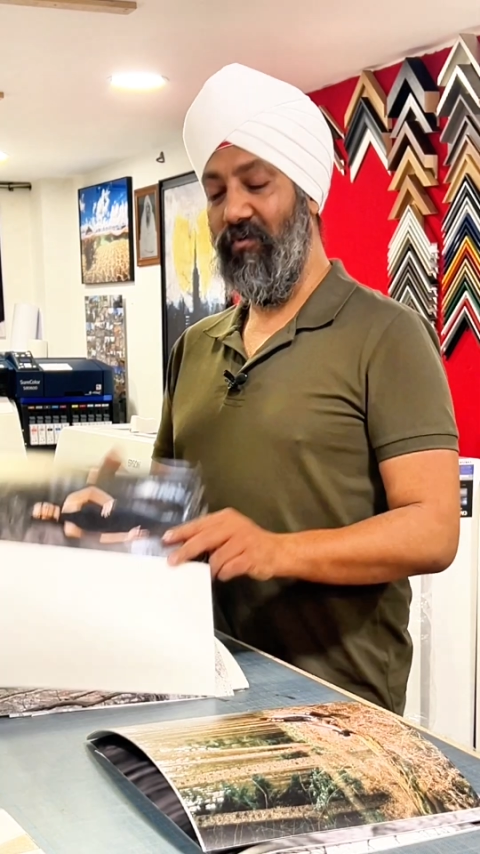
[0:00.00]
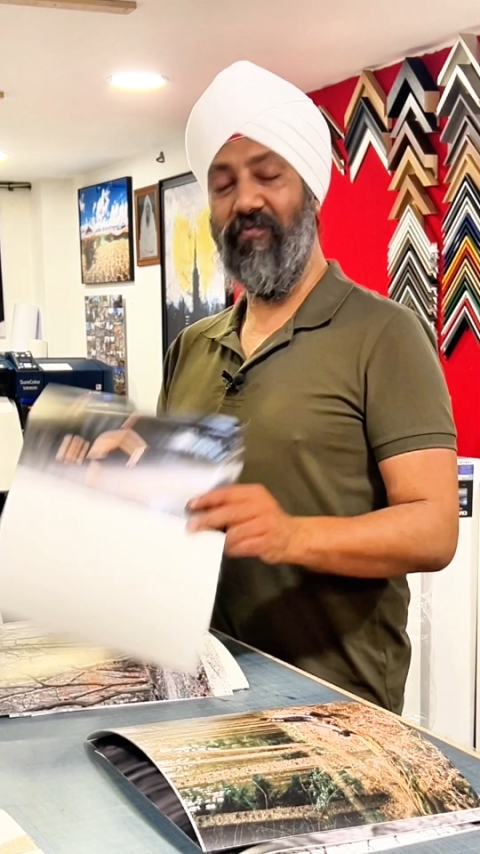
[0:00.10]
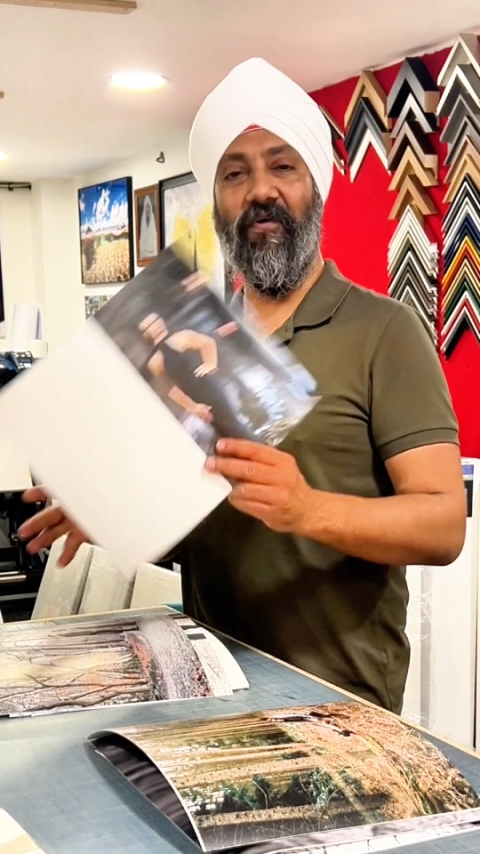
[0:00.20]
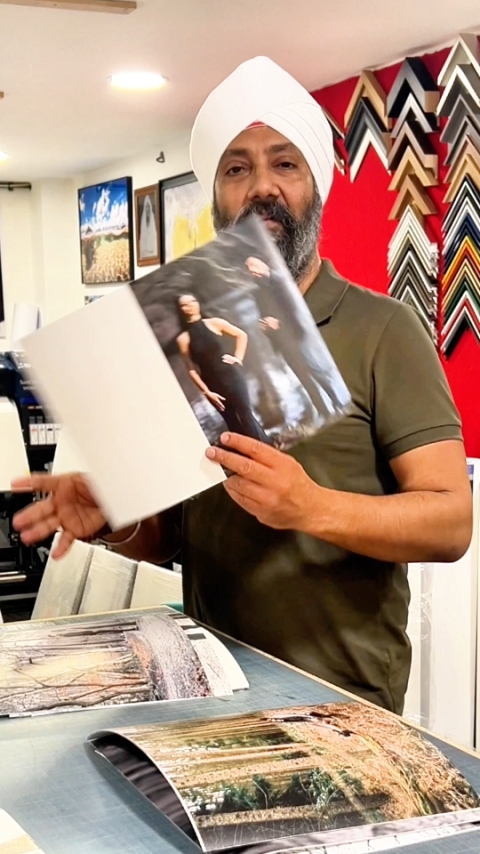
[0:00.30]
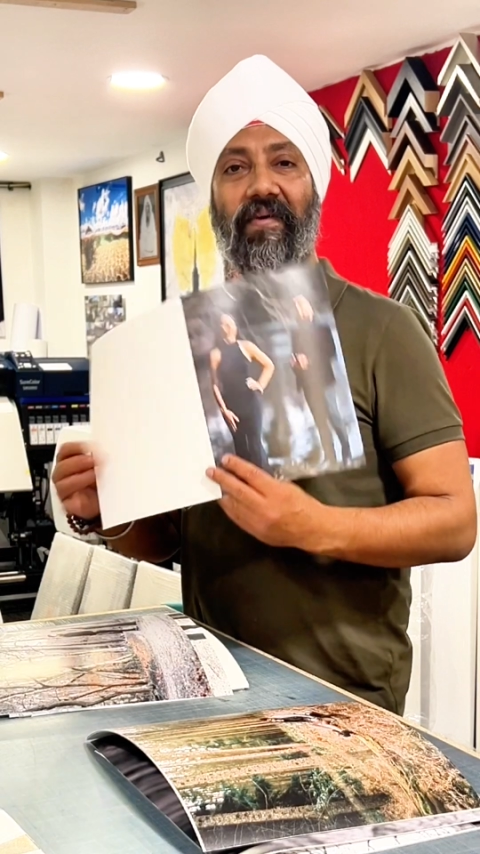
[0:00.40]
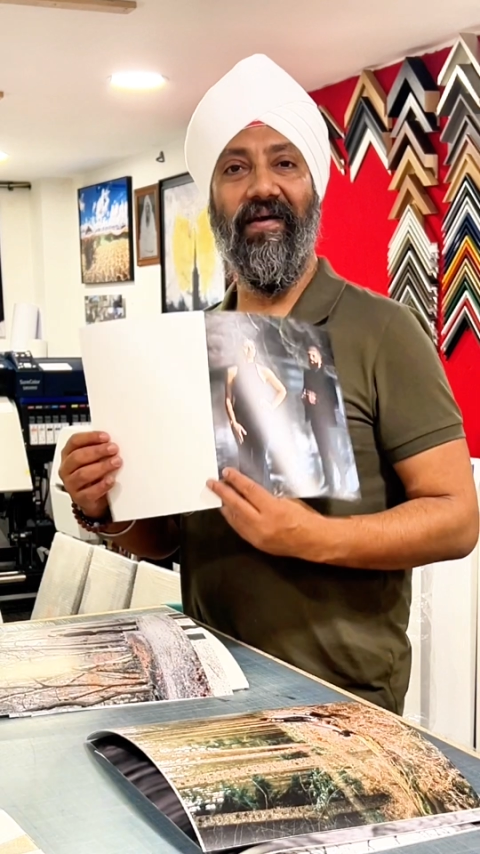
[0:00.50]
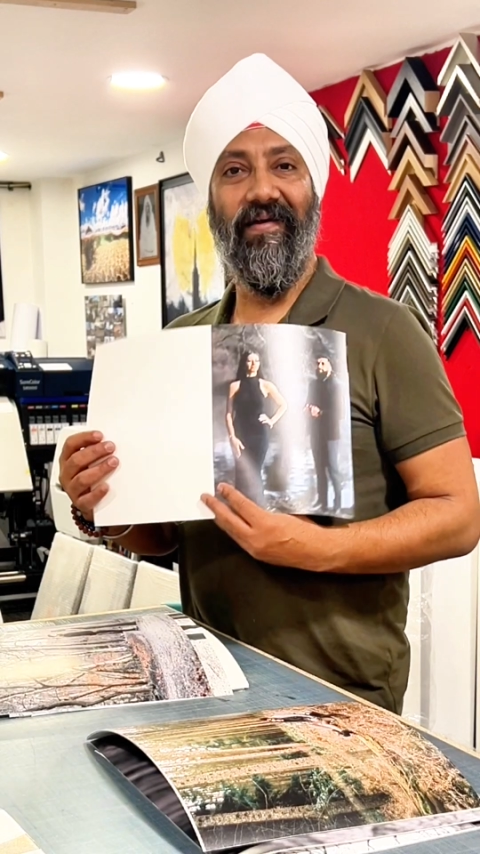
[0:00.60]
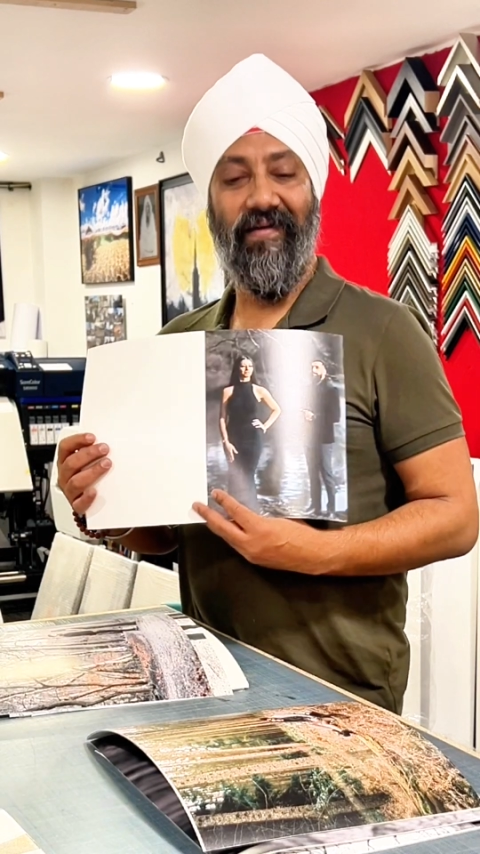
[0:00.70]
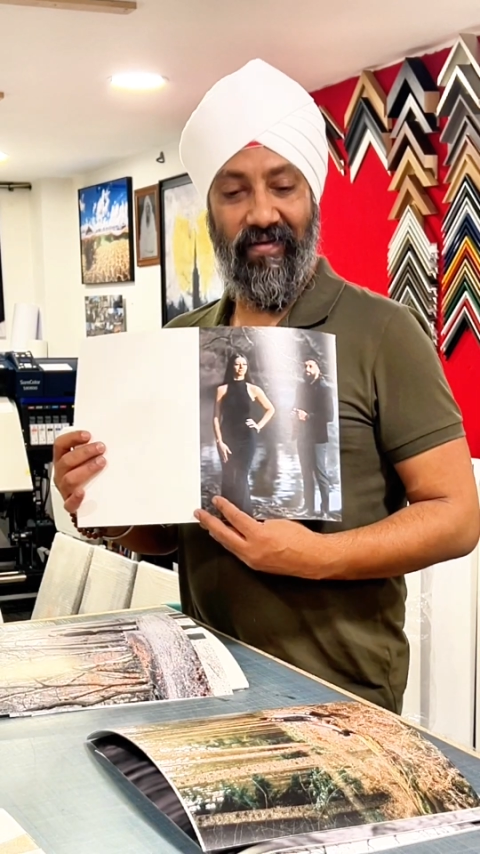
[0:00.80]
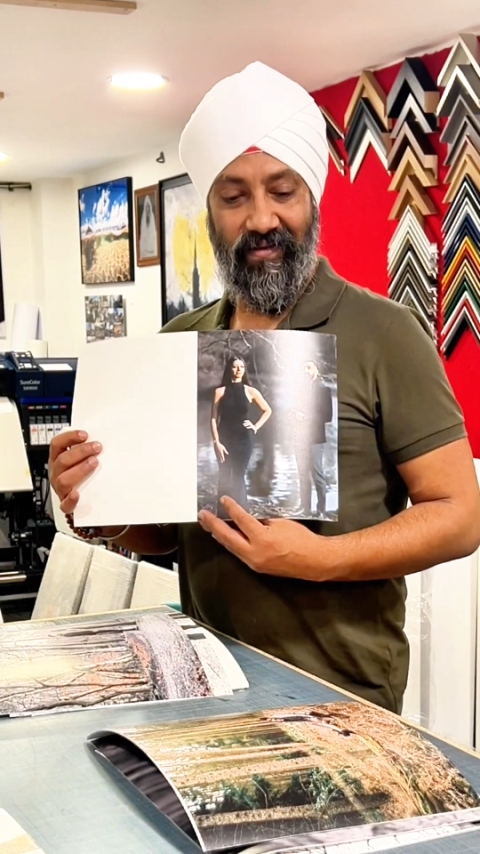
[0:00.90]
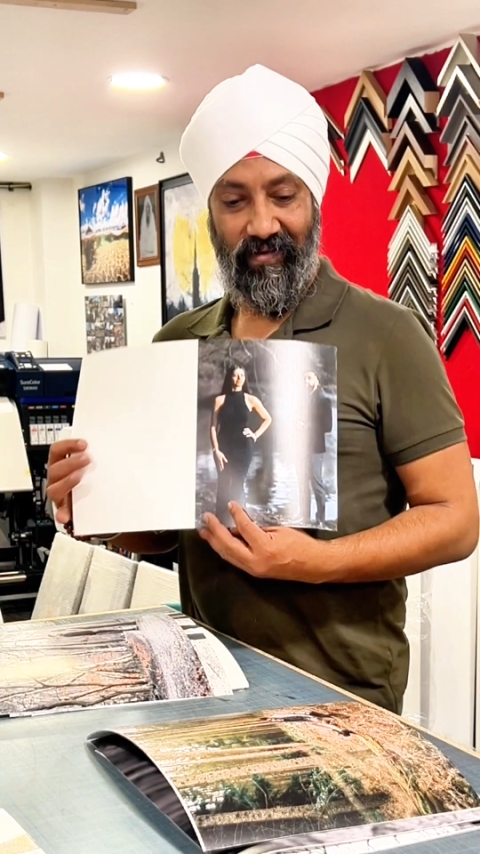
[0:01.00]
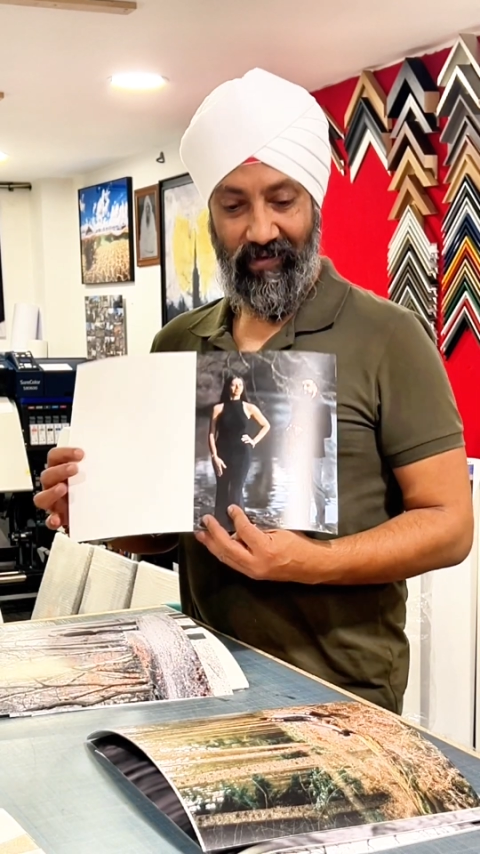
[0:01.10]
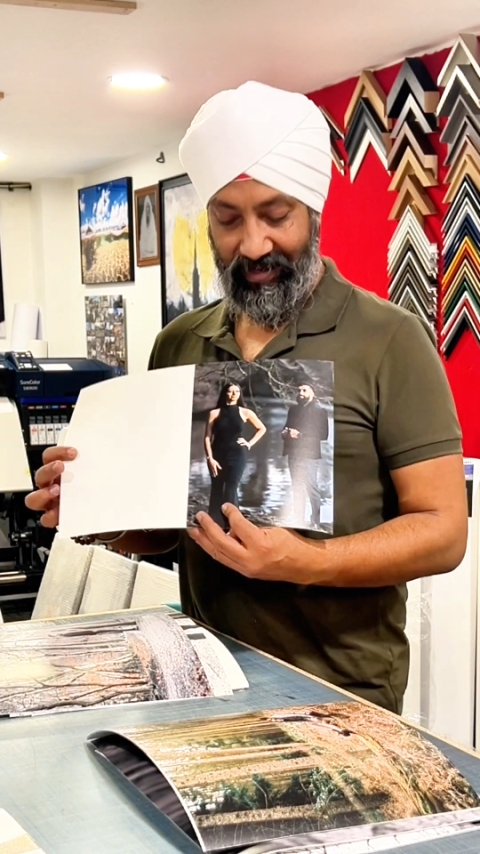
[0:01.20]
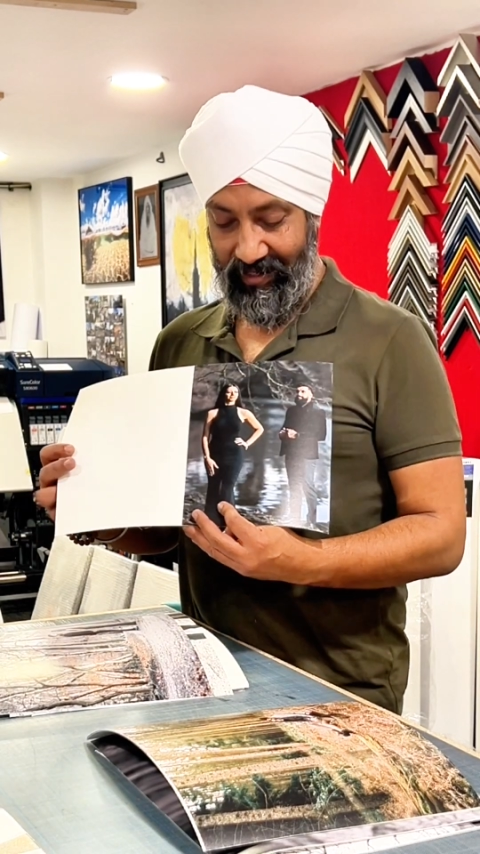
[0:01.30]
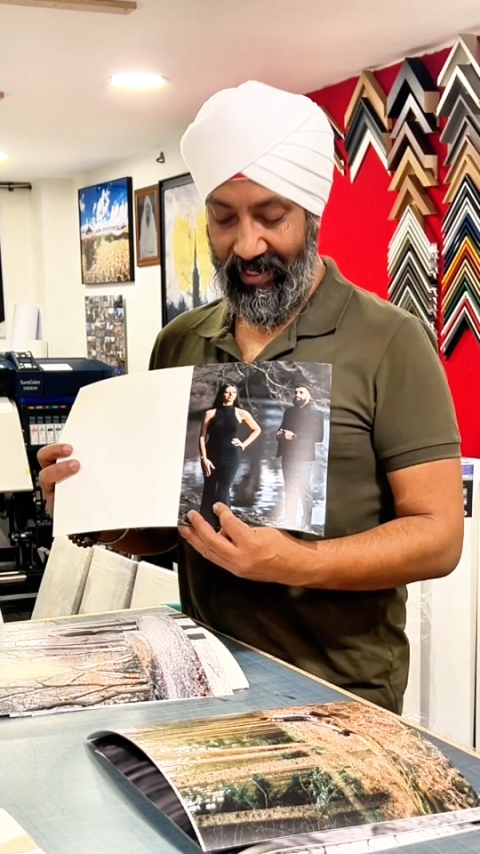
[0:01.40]
from
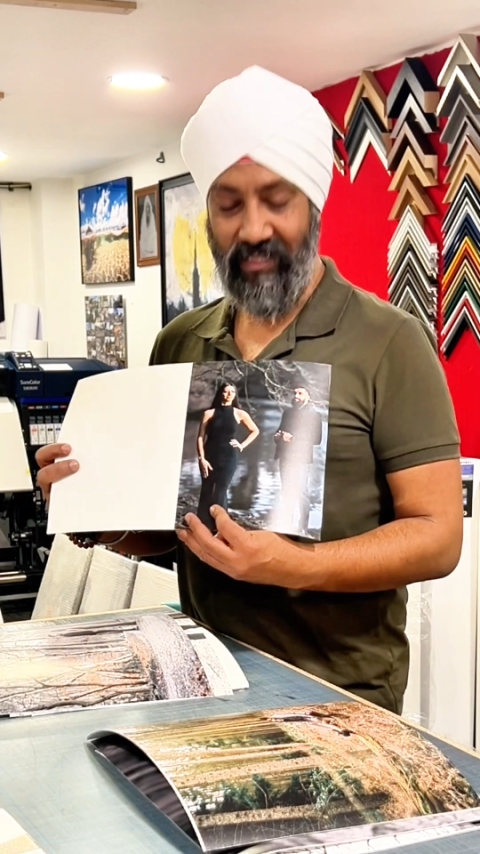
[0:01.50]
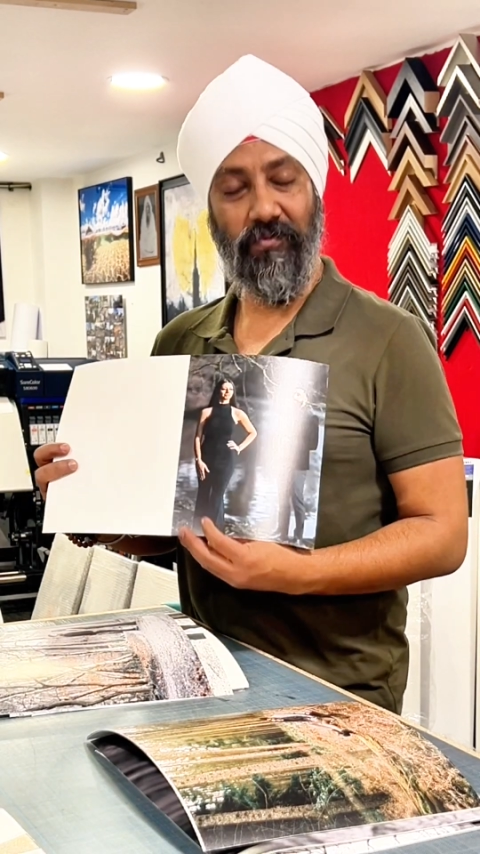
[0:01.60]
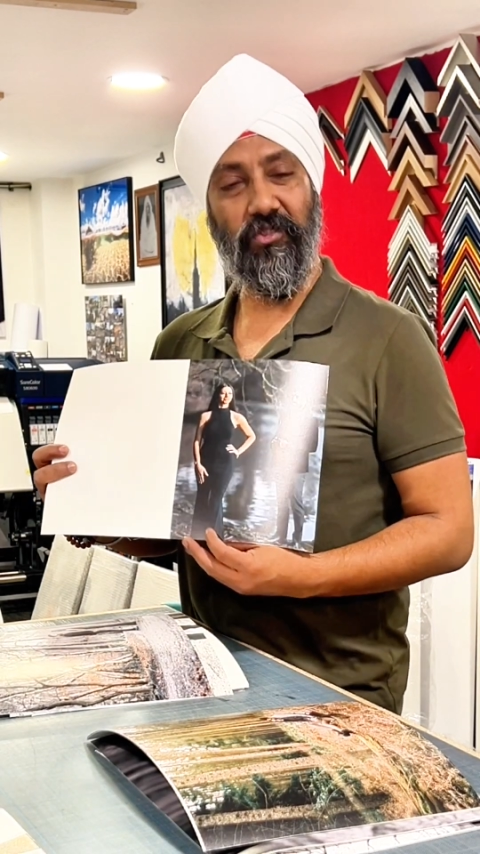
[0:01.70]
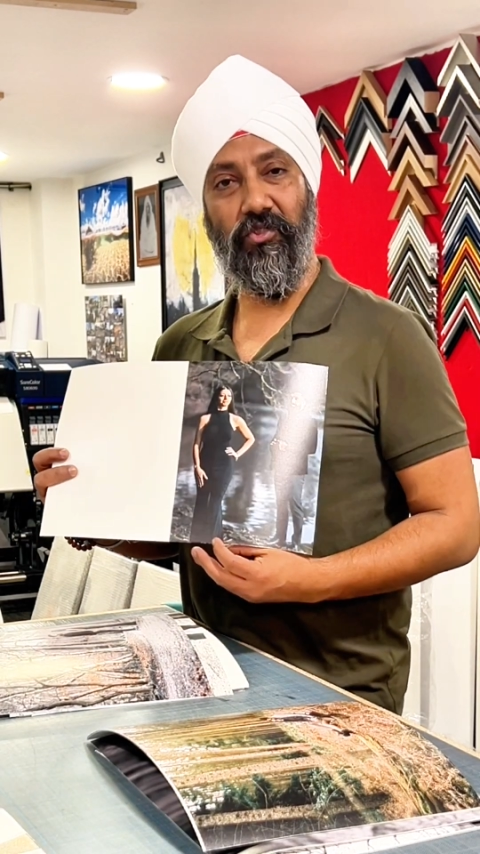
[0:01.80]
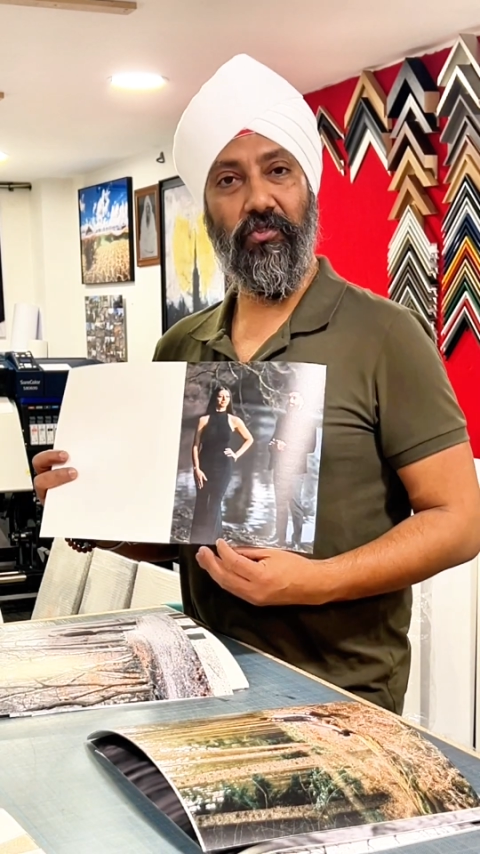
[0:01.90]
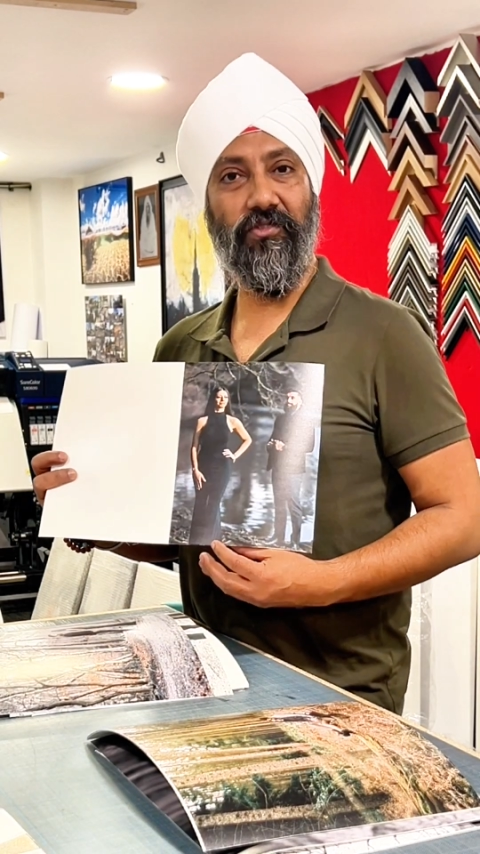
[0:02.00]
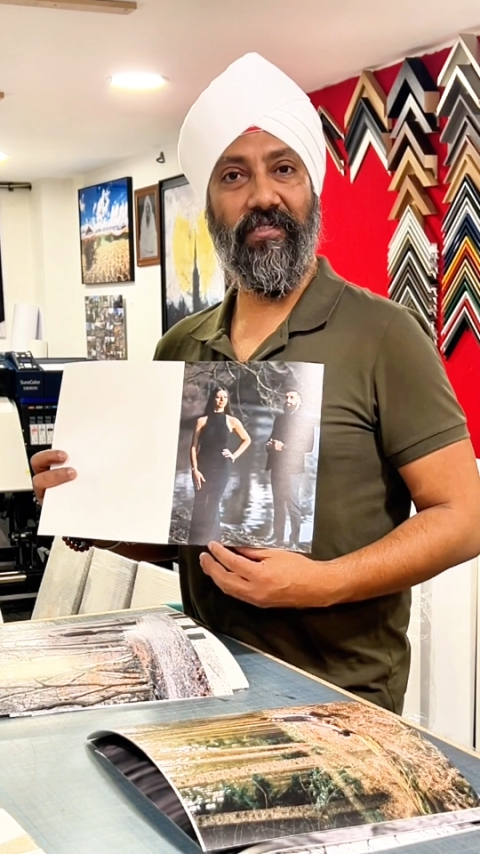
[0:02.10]
like engagement shoots,